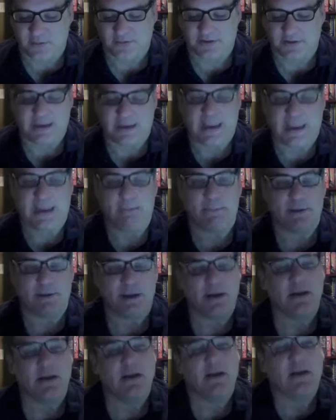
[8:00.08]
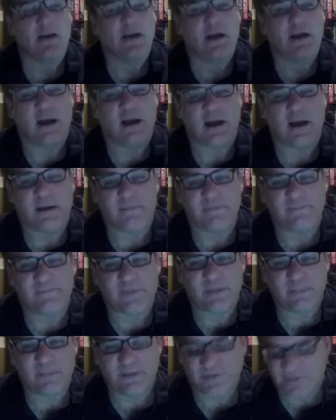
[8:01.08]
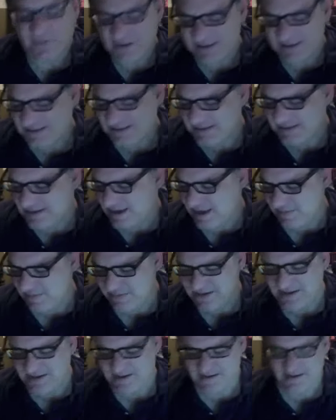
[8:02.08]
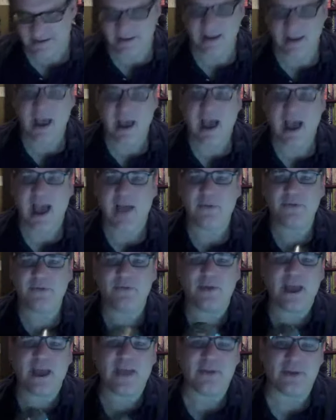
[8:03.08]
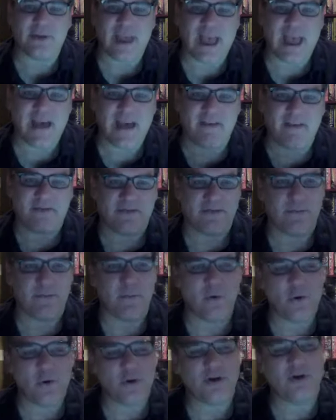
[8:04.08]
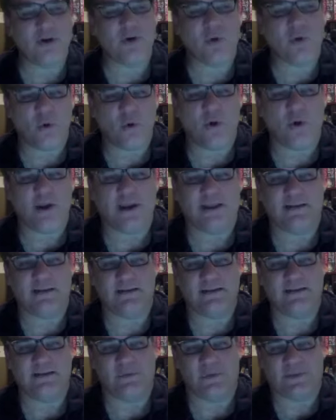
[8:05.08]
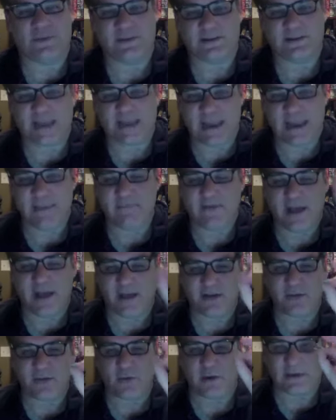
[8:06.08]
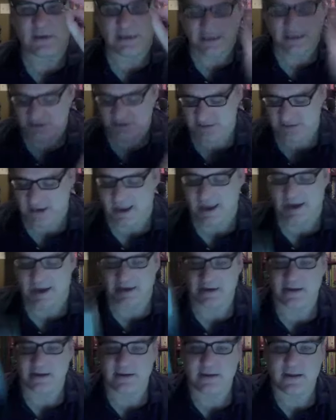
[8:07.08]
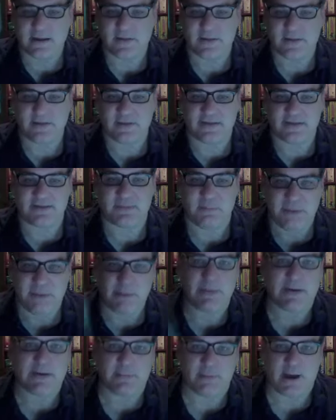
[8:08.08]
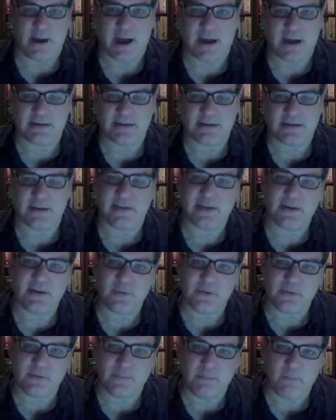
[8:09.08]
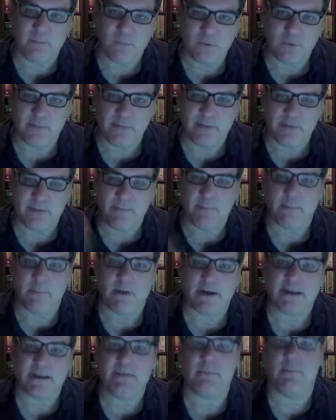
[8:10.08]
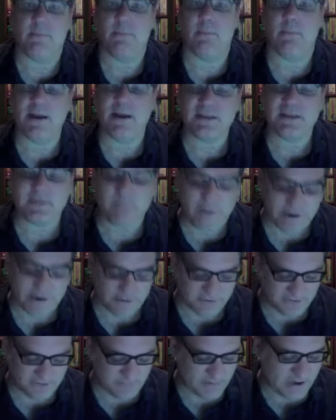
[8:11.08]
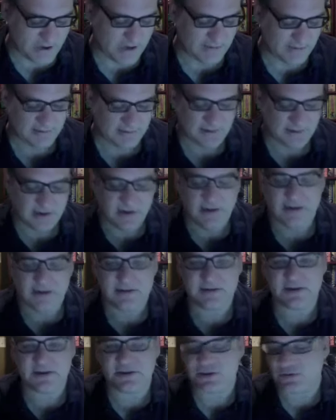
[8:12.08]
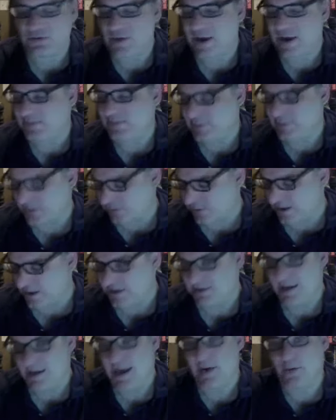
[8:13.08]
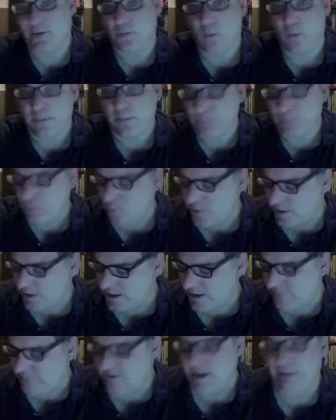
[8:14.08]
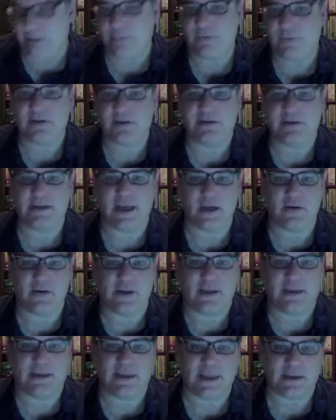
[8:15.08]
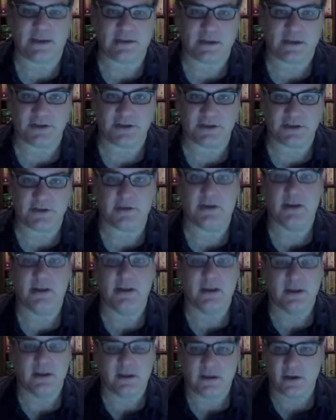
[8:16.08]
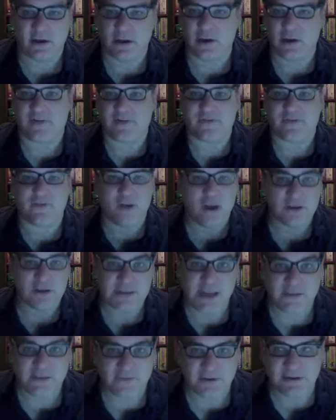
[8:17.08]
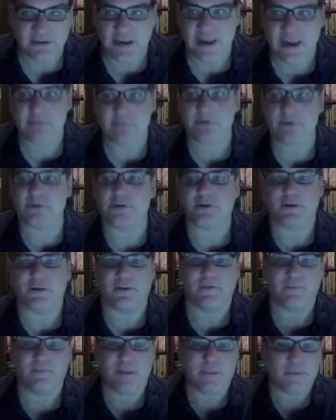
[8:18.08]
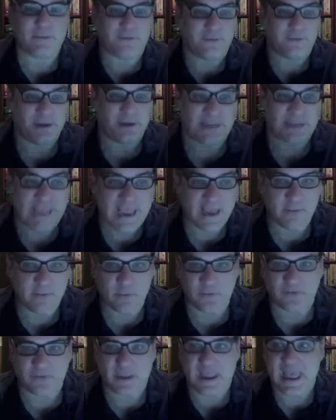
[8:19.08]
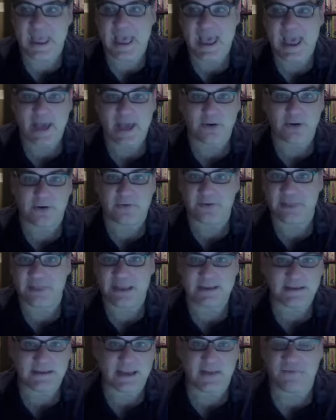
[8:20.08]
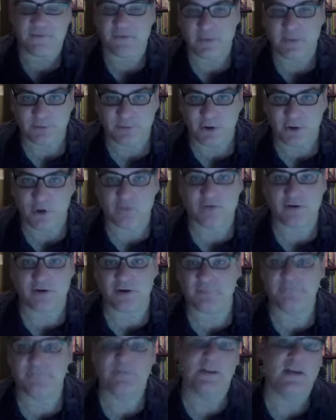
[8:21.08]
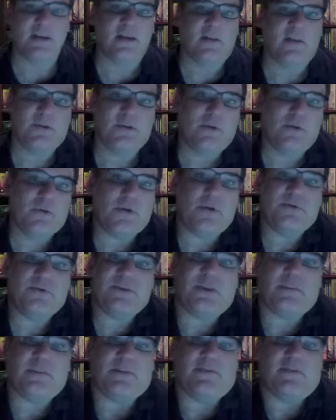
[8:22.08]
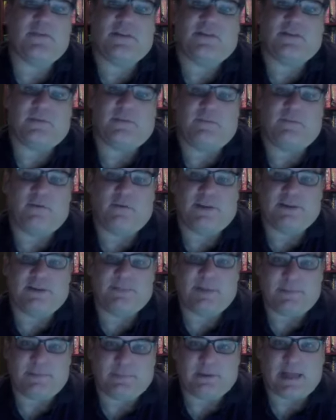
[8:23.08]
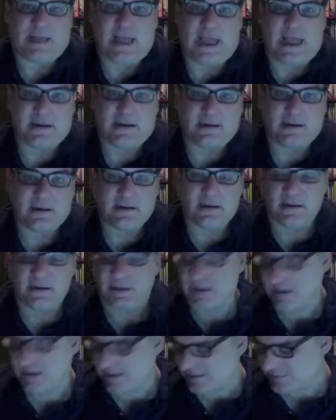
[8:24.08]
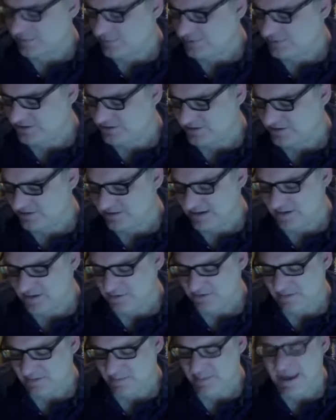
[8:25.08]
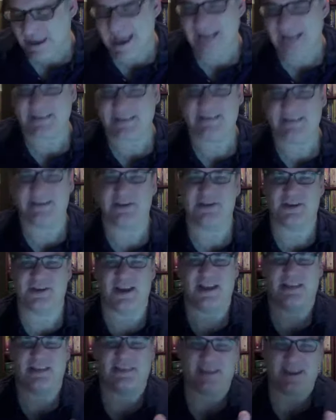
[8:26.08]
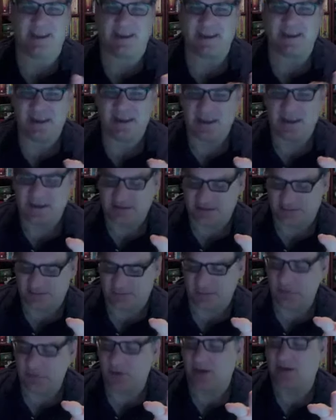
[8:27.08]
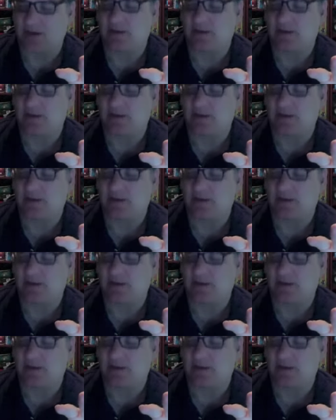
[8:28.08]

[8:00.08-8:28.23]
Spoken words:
the game. But this, I mean, I would rather have more coins with the same value on each side than this mimic box. I think it would have been money much better spent, because it just drives me crazy. I earn 1 point, I've got to put it down, I can't touch it. If it falls off the table, or if people forget what they had, or if things get flipped over, then who knows how many victory points people had. It was a bad decision, I think, to put